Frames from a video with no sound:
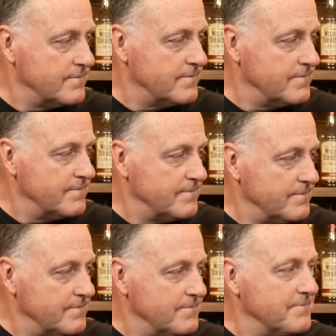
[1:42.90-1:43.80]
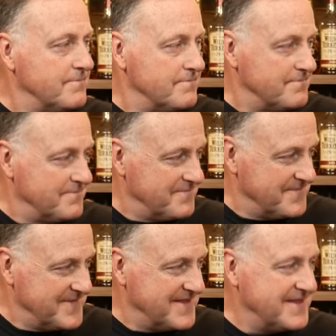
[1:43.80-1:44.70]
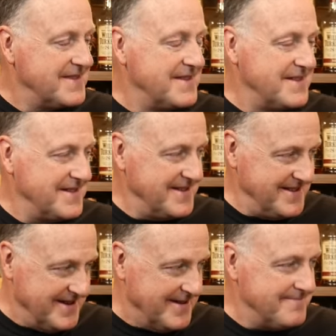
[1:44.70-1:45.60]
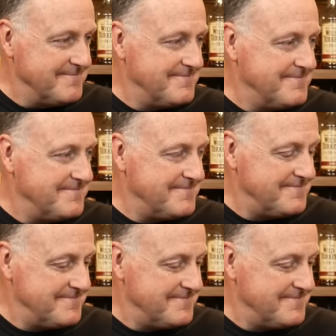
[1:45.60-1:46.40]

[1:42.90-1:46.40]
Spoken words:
The person shown says nothing.